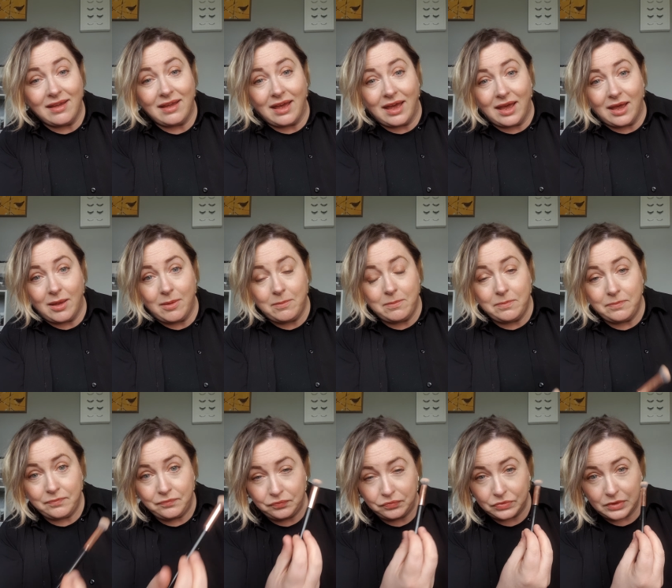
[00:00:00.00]

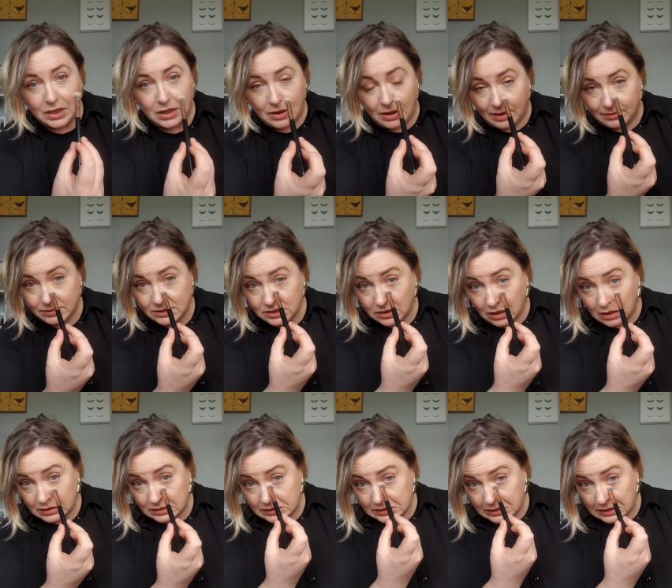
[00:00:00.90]
You know, I'm
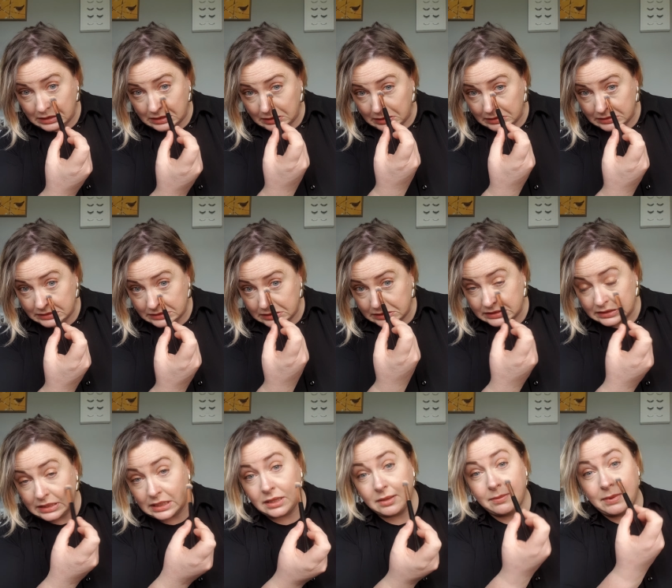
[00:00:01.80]
starting to
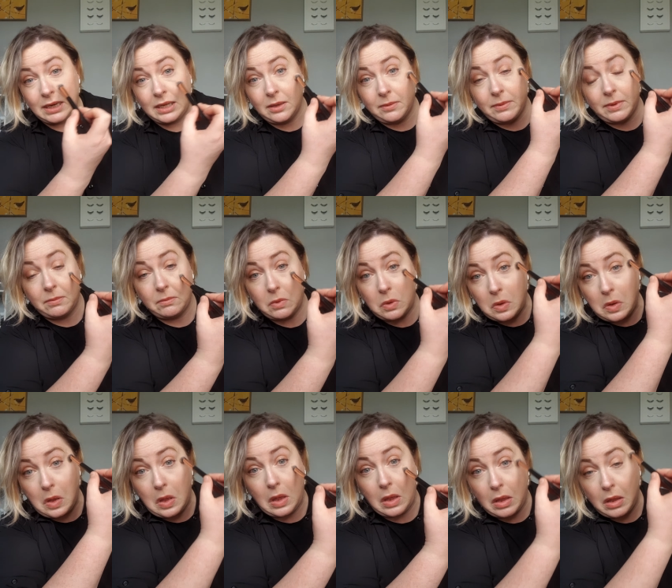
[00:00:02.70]
see them a little bit more.